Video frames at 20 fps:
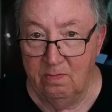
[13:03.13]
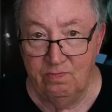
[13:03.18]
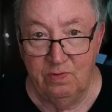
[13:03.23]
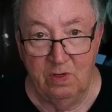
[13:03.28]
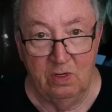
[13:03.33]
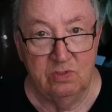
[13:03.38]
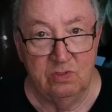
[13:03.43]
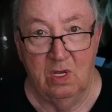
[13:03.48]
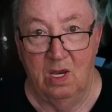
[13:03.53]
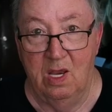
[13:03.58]

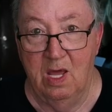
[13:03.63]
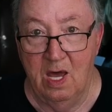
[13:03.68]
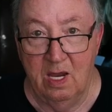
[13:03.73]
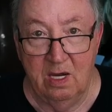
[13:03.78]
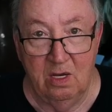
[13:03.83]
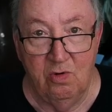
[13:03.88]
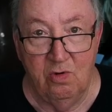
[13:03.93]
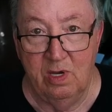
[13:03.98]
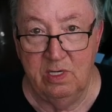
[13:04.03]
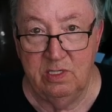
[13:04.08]
there's a lot
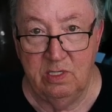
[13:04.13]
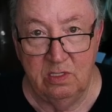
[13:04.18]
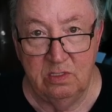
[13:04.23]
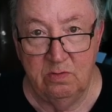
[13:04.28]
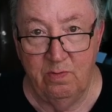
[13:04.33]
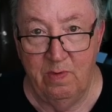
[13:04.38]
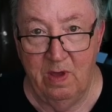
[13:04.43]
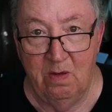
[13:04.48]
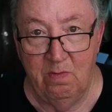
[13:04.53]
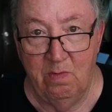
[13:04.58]
of questions
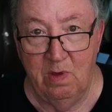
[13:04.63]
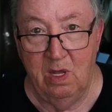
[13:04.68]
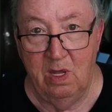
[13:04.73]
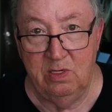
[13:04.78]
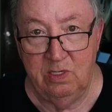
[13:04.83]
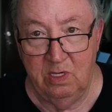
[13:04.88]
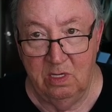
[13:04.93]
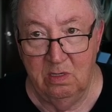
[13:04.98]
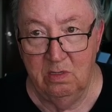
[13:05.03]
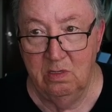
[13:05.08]
about
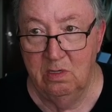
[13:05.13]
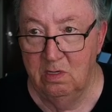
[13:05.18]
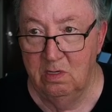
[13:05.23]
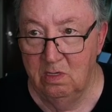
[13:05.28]
Manta.